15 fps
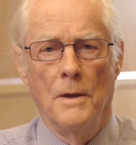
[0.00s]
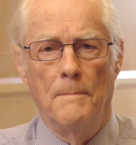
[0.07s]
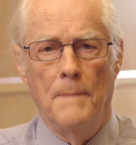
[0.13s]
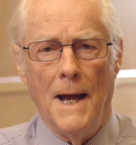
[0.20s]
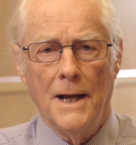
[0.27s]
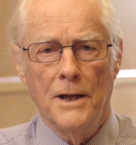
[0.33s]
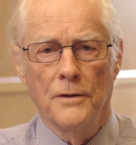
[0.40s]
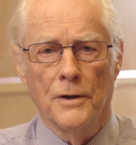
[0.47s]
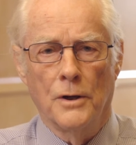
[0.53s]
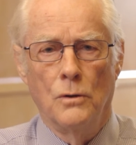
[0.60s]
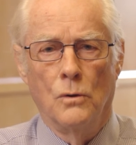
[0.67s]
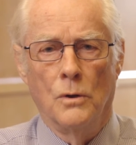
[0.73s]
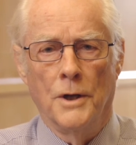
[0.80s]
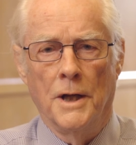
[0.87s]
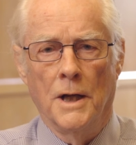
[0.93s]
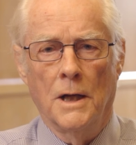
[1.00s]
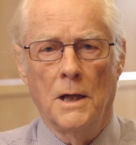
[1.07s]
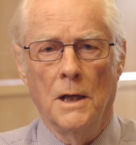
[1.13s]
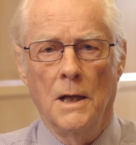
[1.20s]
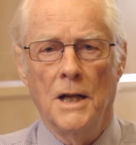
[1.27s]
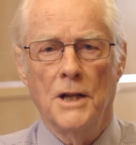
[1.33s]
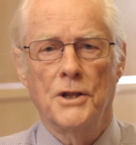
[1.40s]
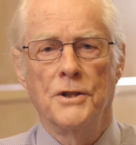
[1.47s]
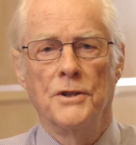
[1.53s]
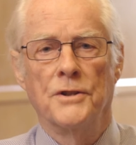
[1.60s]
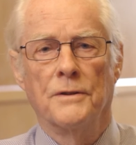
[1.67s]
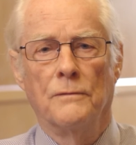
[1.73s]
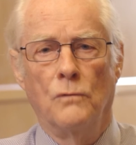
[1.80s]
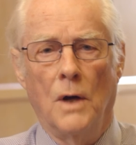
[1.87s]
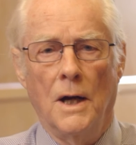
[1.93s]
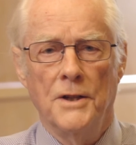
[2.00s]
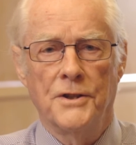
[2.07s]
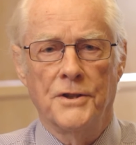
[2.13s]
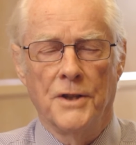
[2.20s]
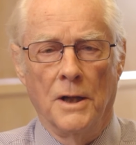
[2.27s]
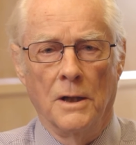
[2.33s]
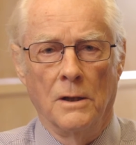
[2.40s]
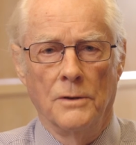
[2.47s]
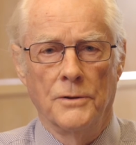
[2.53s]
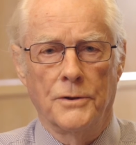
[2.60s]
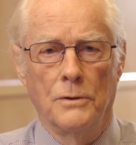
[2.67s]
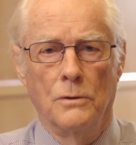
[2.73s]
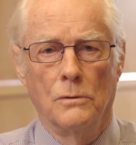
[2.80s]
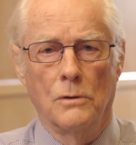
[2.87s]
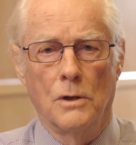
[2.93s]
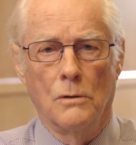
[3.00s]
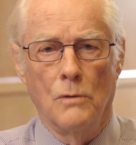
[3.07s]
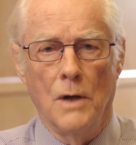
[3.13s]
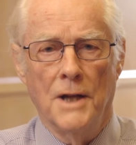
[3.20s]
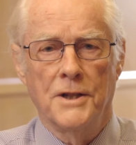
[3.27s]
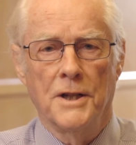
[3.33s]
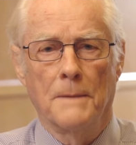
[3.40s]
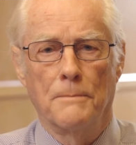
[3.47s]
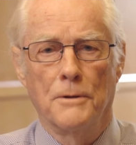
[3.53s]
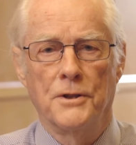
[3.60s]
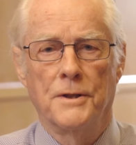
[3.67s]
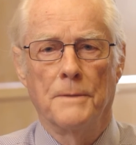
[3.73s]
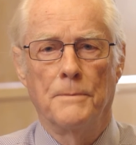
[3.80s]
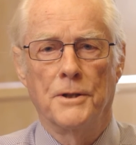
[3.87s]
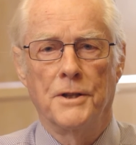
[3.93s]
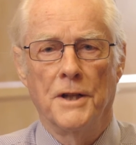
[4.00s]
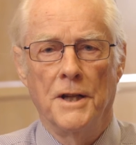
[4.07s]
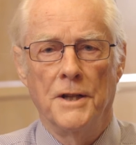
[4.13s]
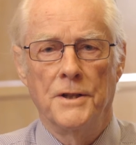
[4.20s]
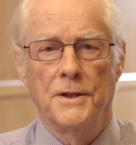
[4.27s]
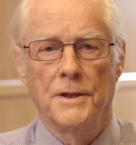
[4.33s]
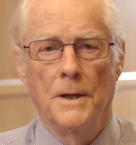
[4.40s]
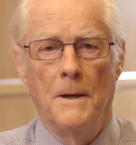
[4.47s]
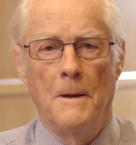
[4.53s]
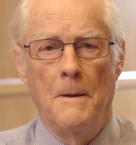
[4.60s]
the back of the cornea, collections of white cells, called chorotic precipitates,